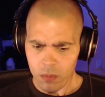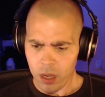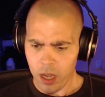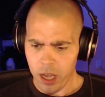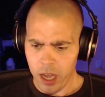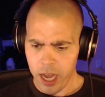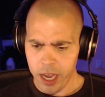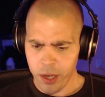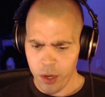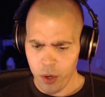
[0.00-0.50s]

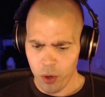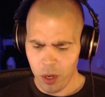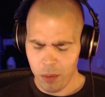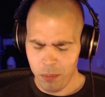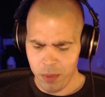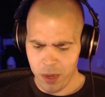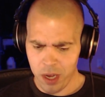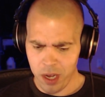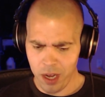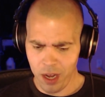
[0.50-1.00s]
and you're going to
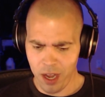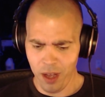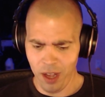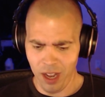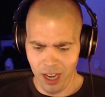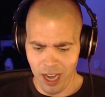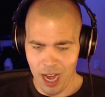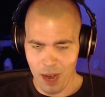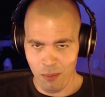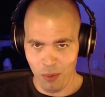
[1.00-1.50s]
be
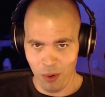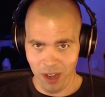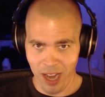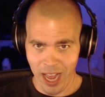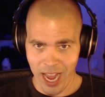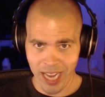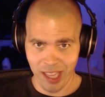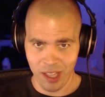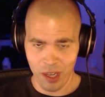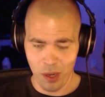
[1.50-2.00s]
a lot more
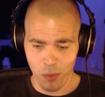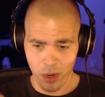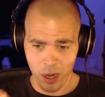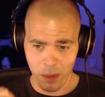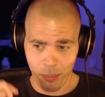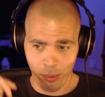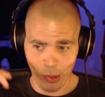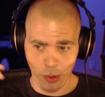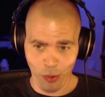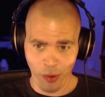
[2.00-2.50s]
likely to want
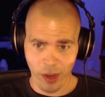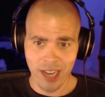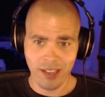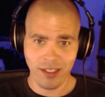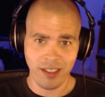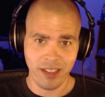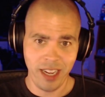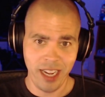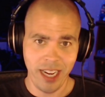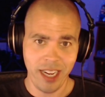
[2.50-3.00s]
to
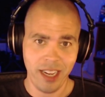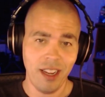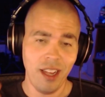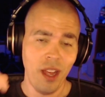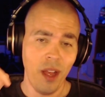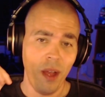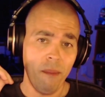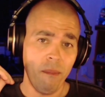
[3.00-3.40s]
procrastinate